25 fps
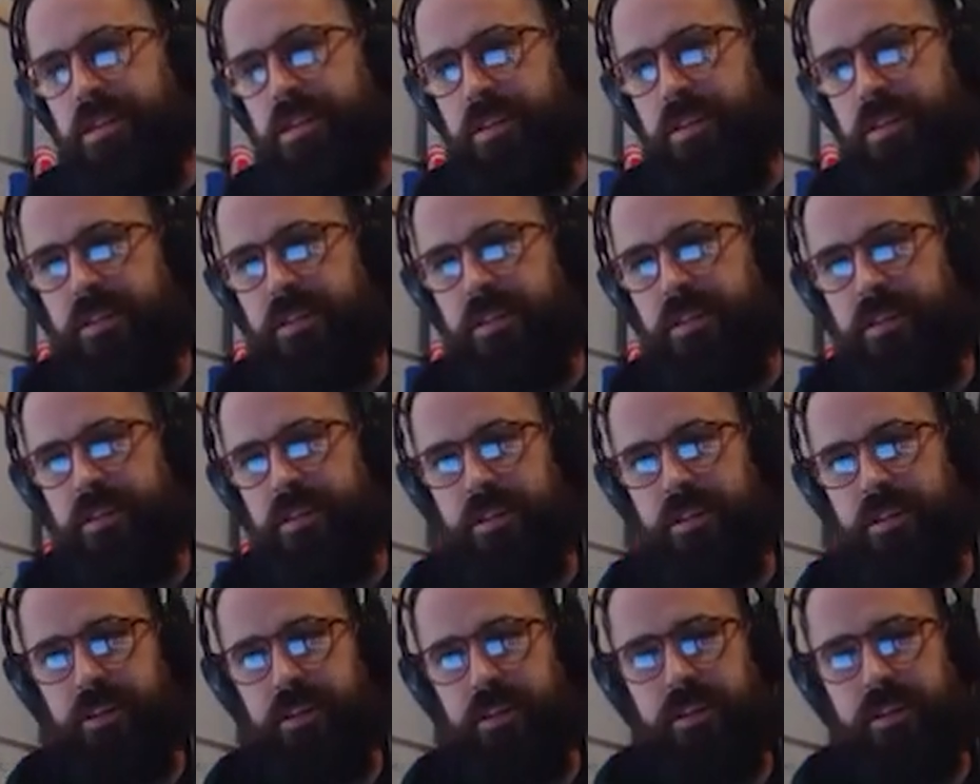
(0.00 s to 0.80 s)

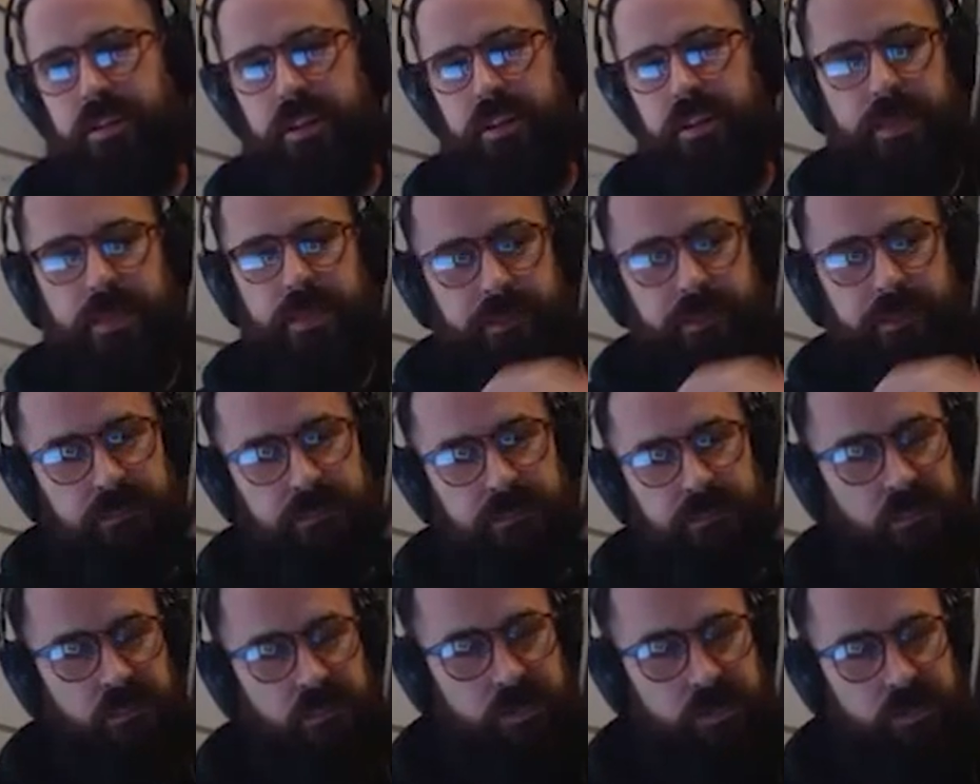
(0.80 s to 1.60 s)

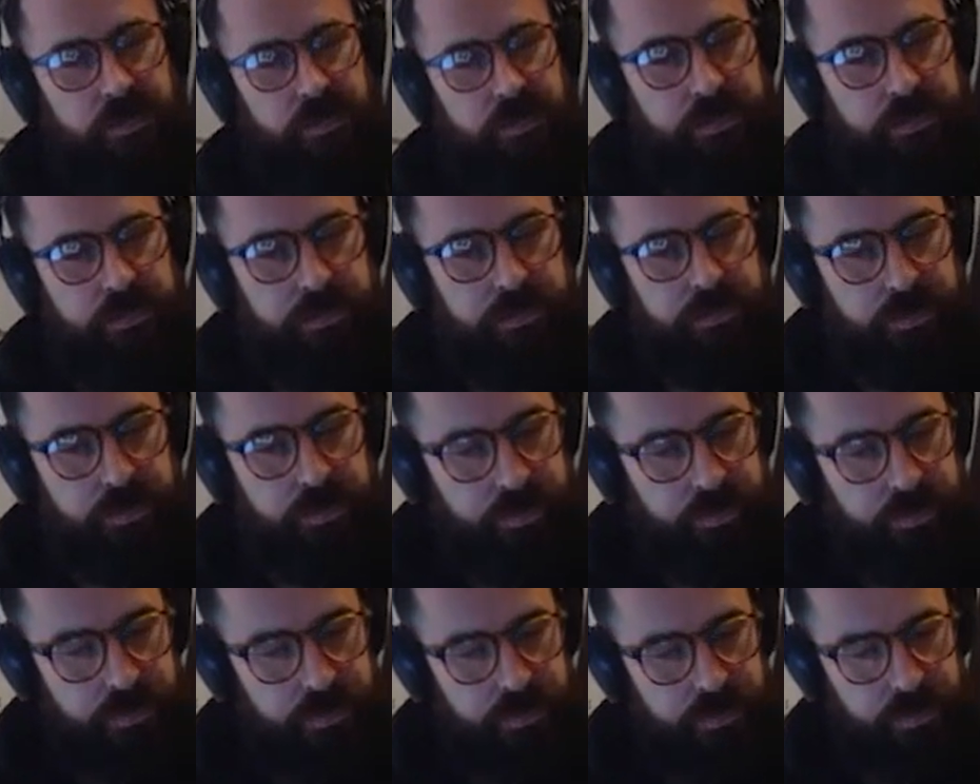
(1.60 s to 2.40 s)

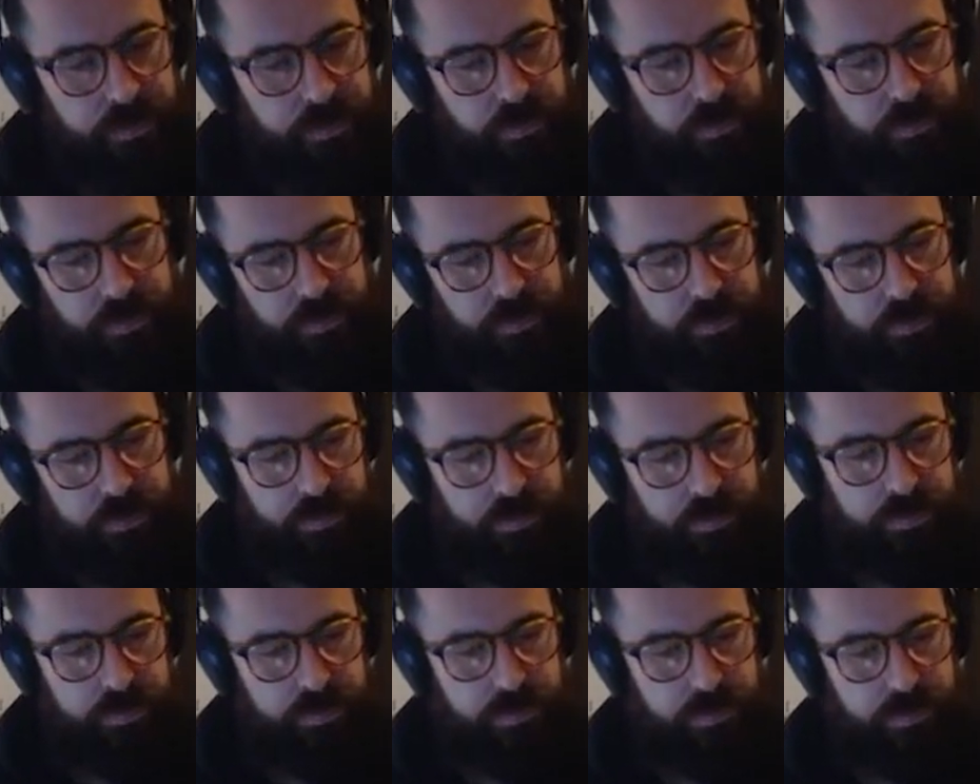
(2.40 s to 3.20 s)

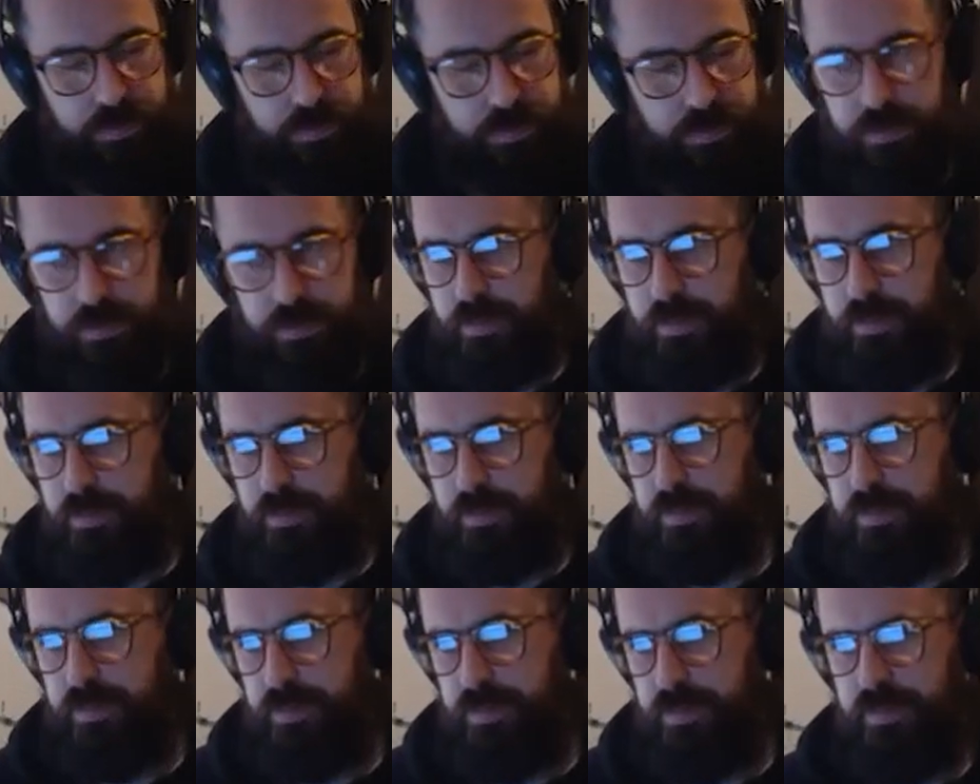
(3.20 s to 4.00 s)

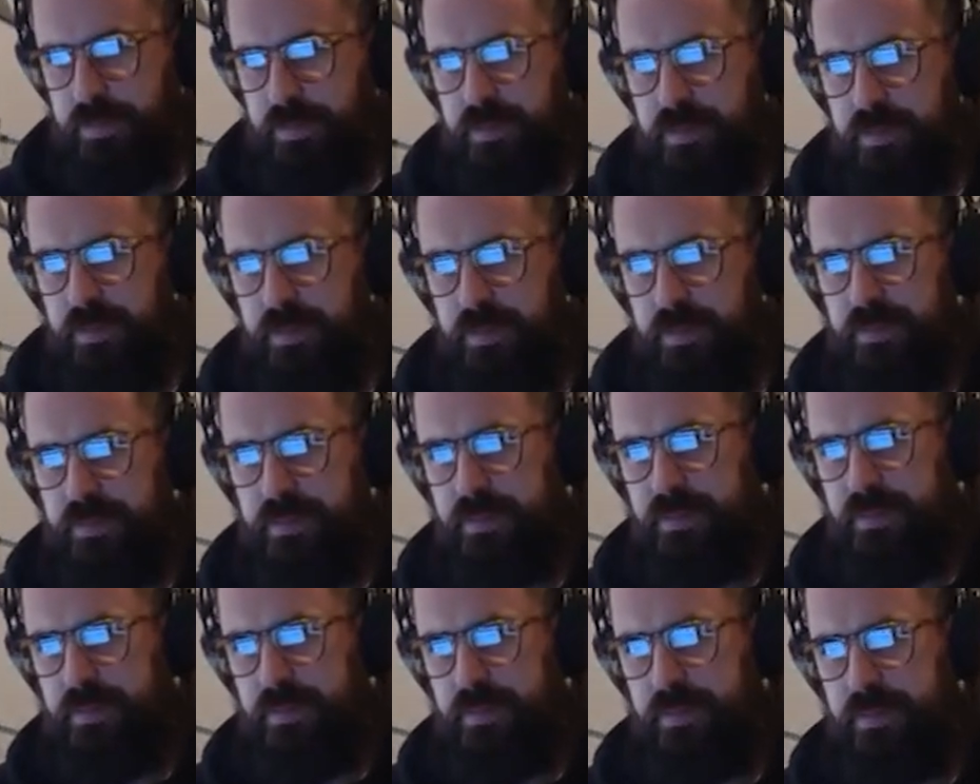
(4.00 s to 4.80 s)

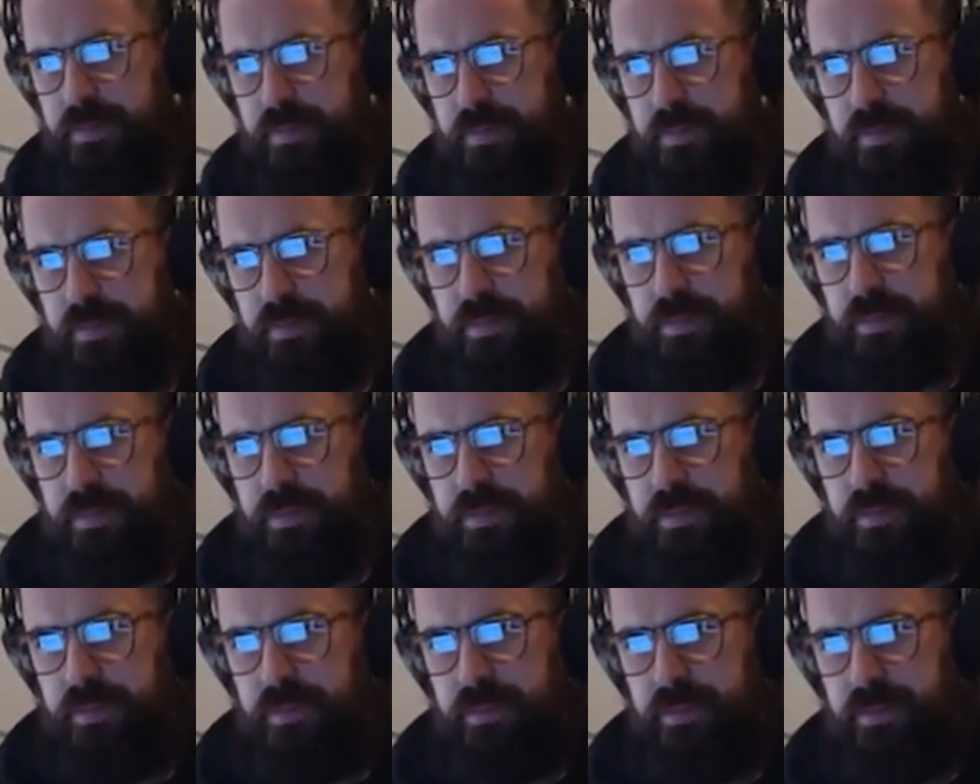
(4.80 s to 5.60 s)

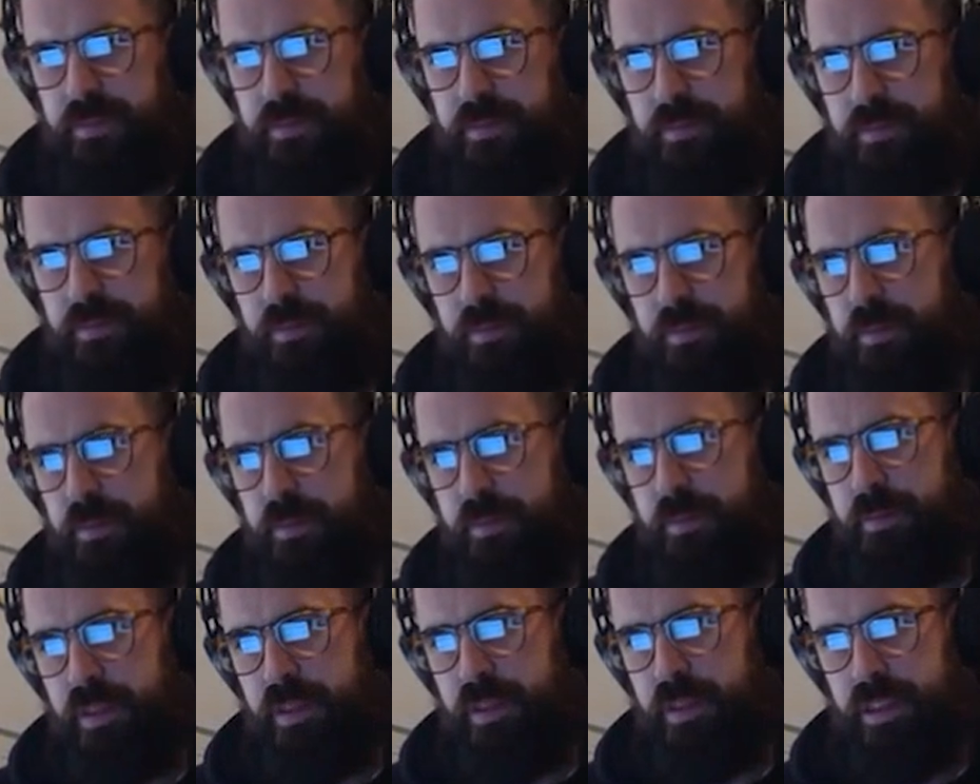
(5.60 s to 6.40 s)

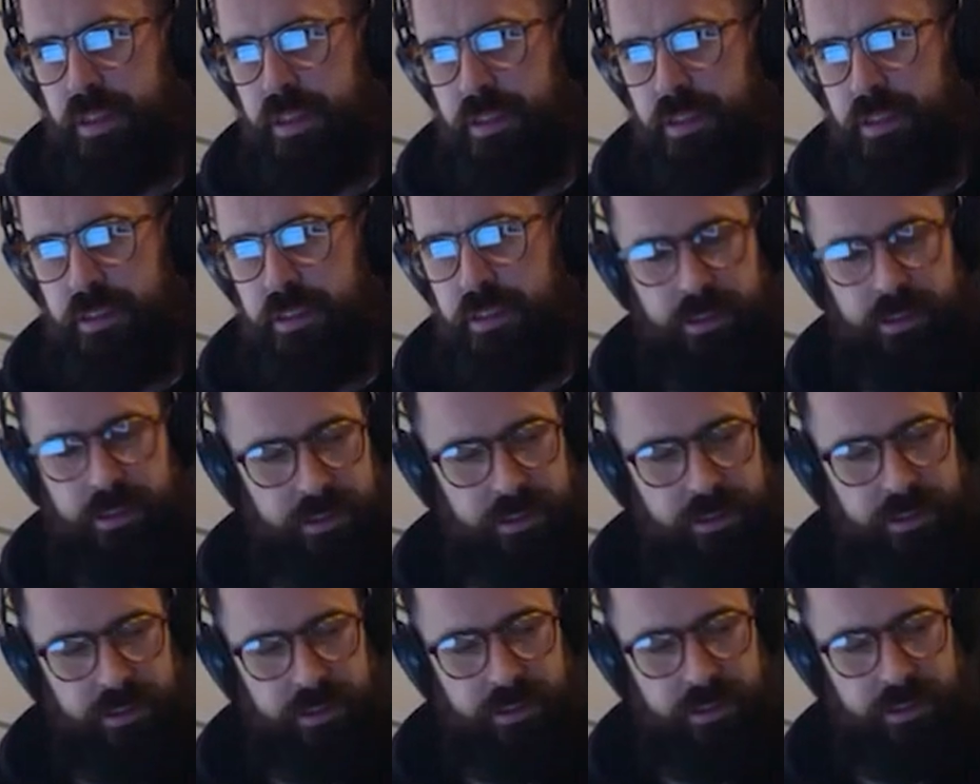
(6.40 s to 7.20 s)

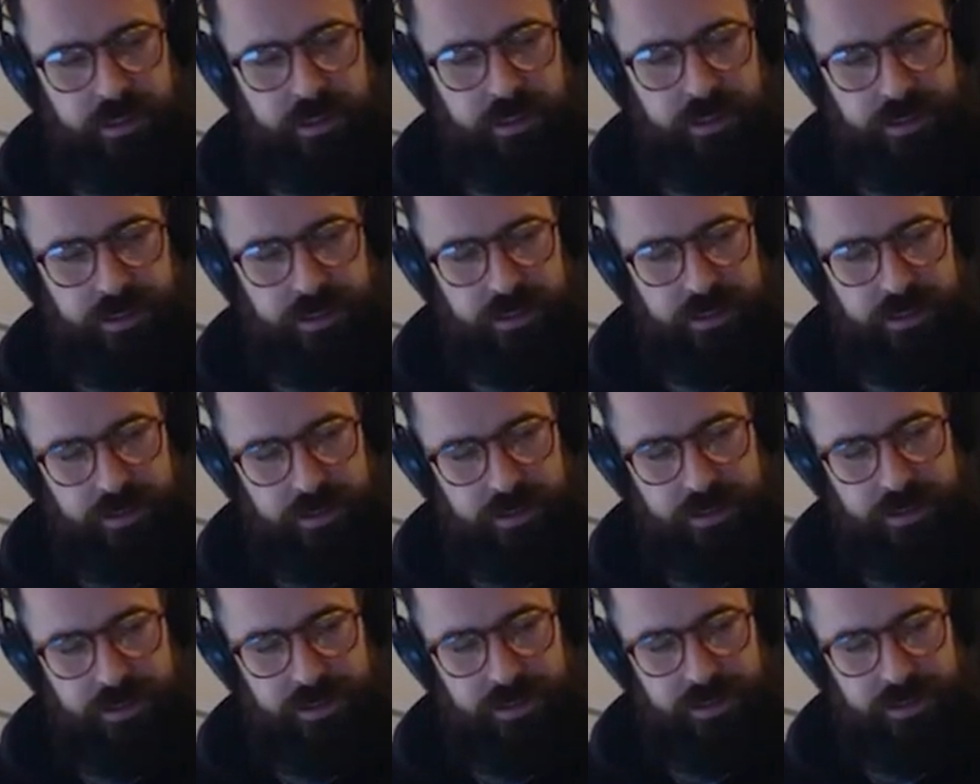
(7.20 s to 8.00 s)
(not speaking)